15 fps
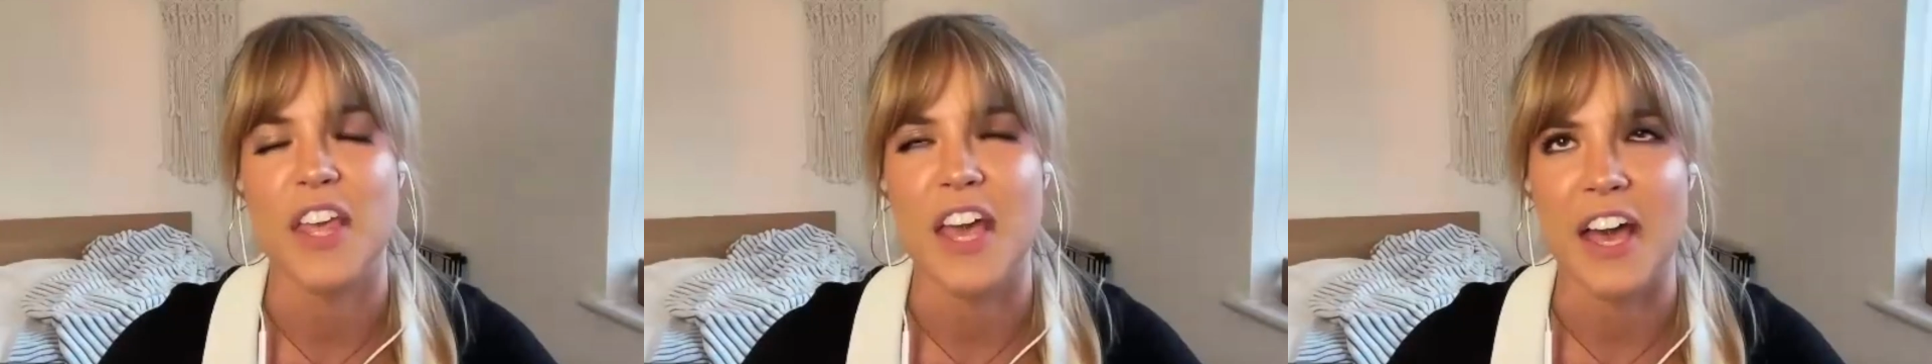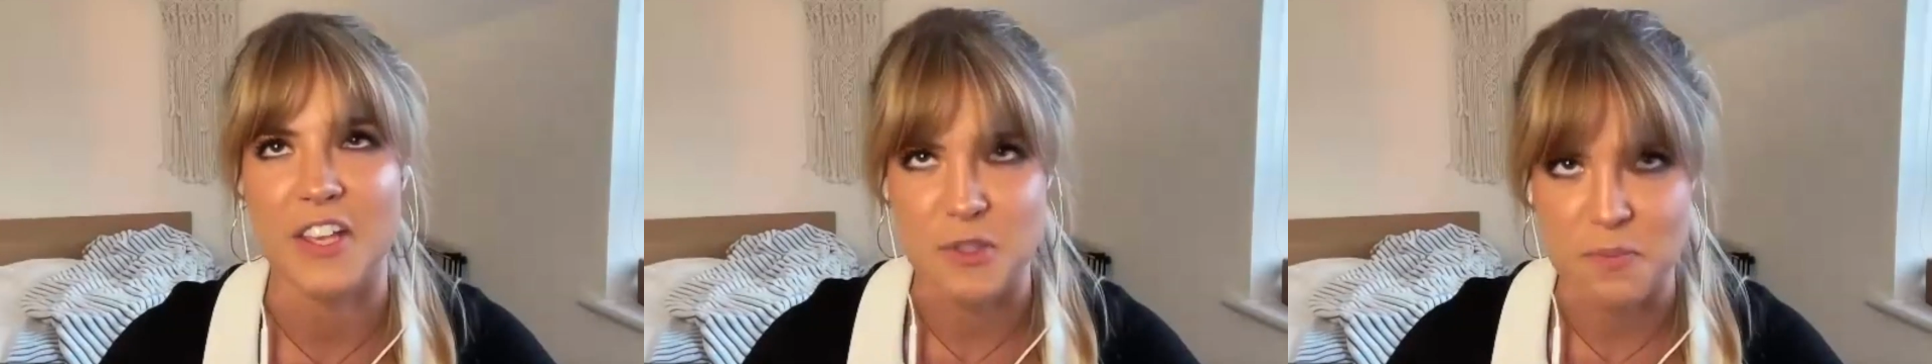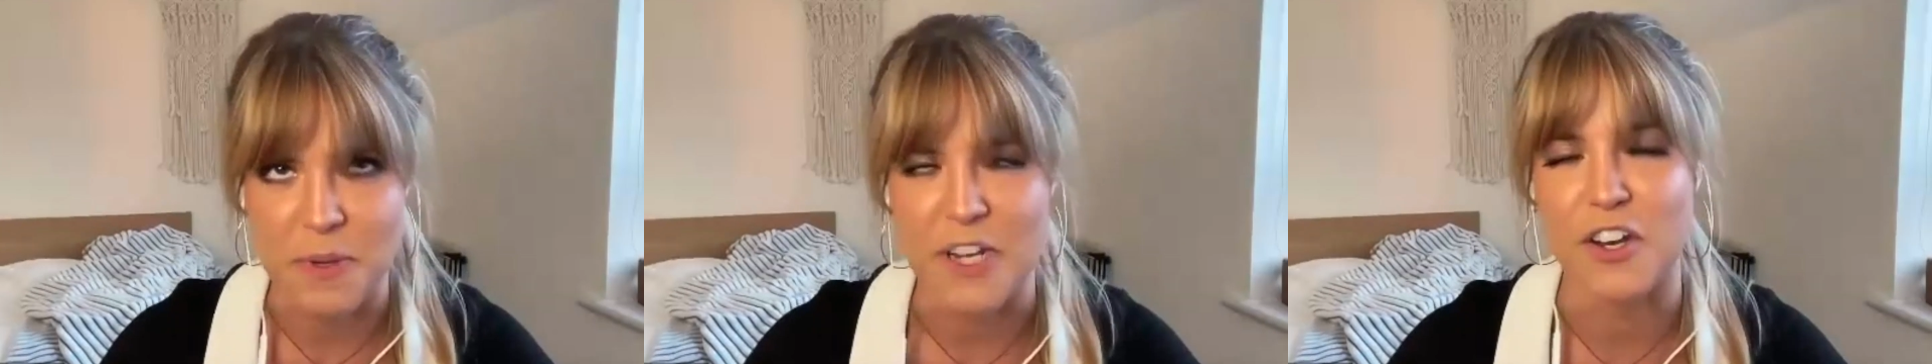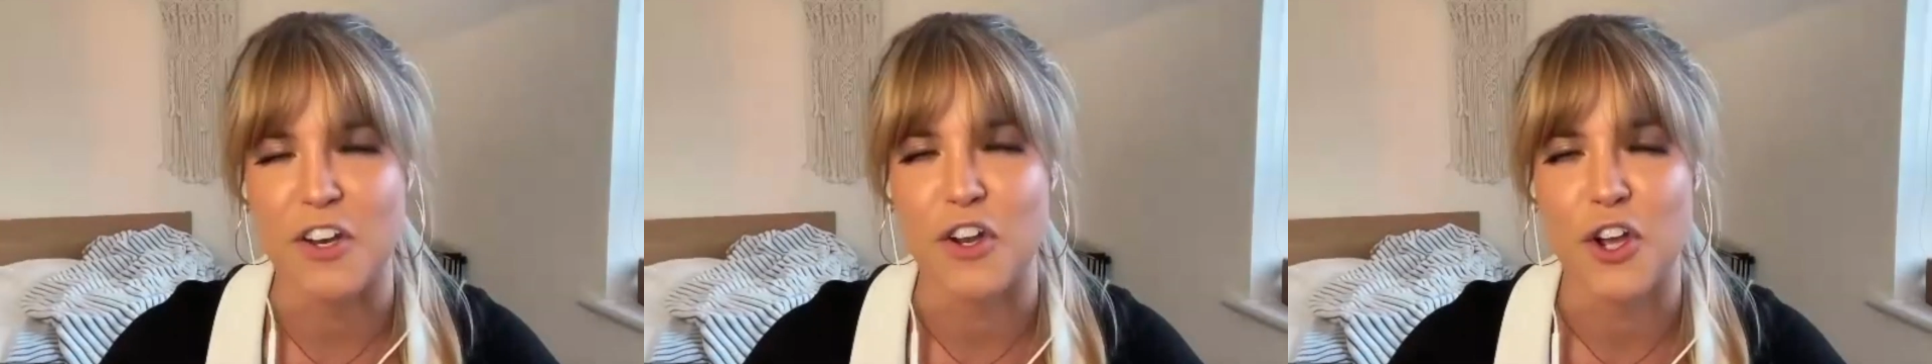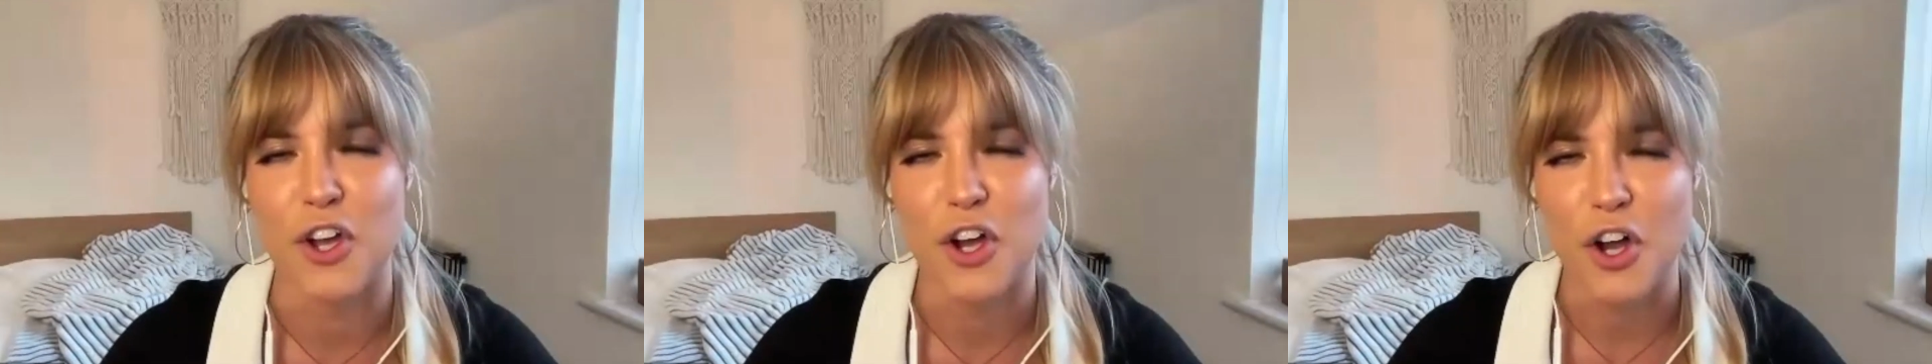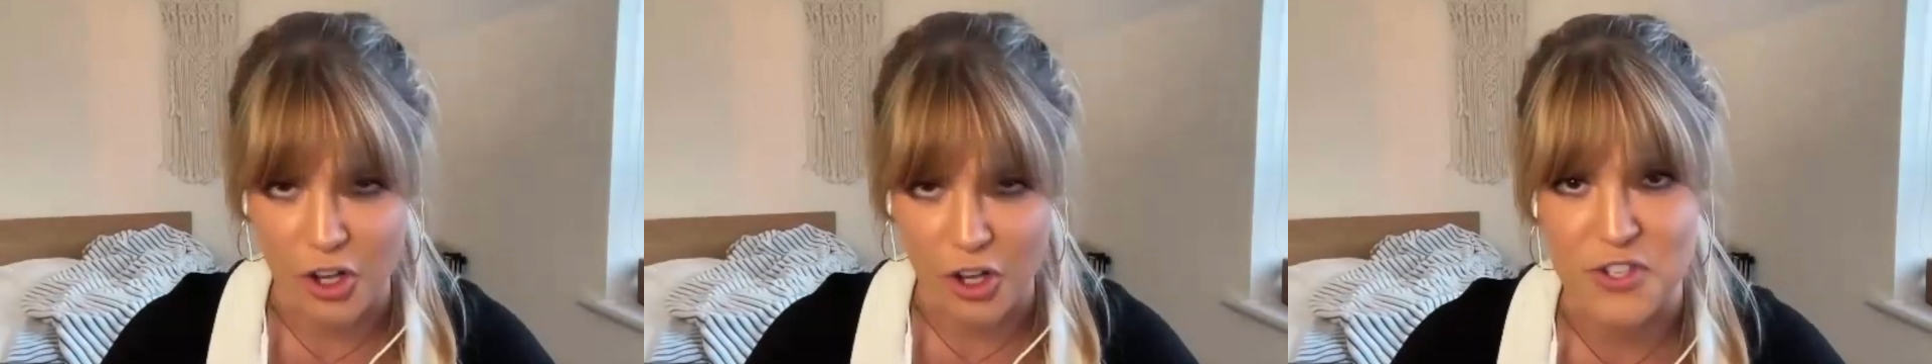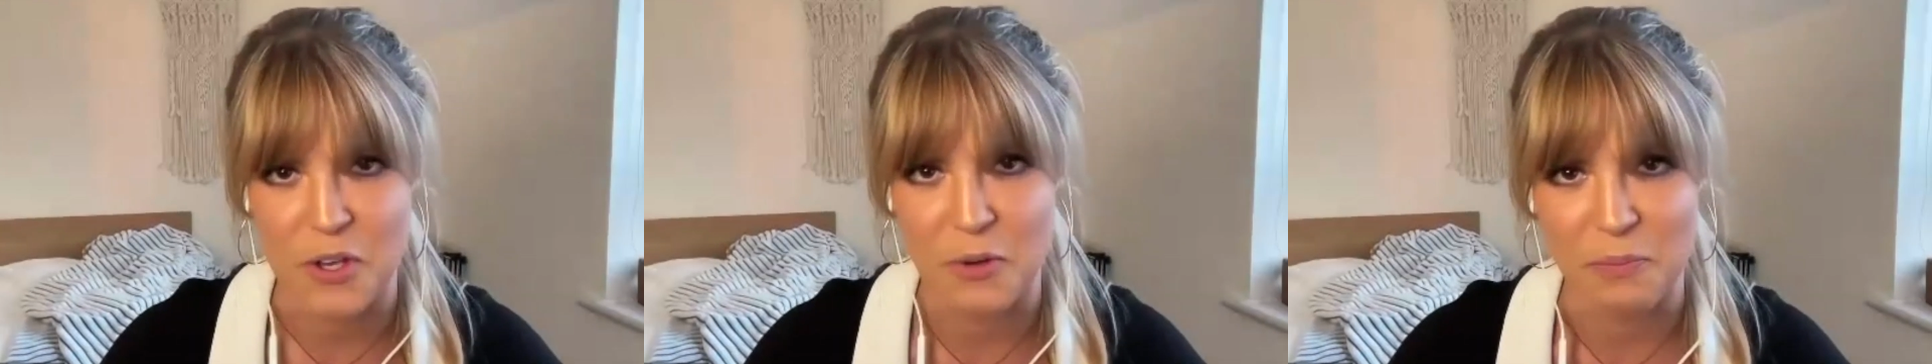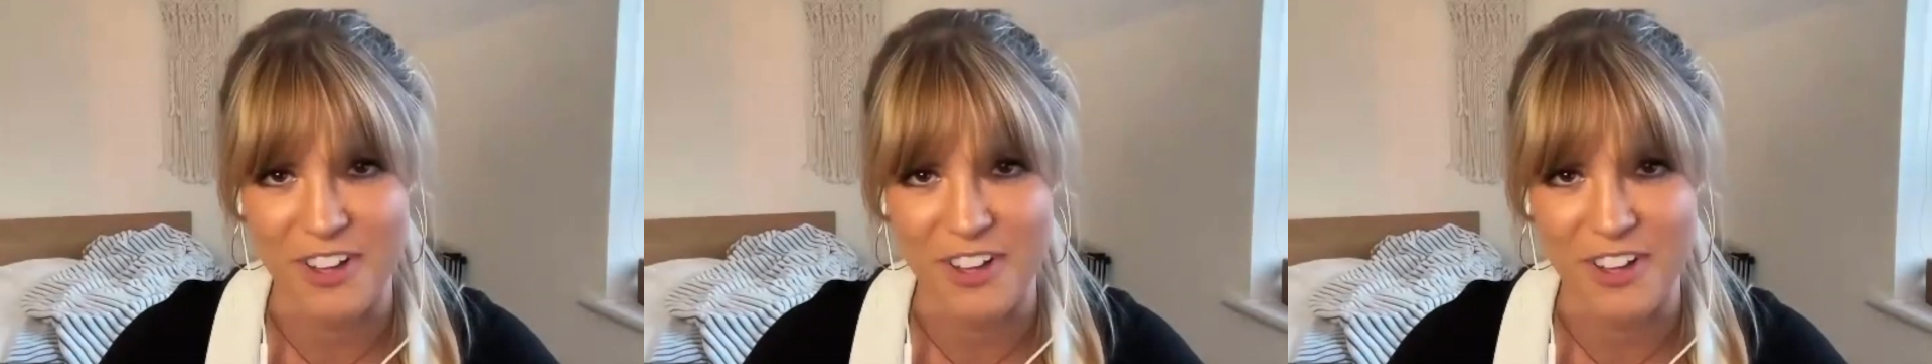has been awesome.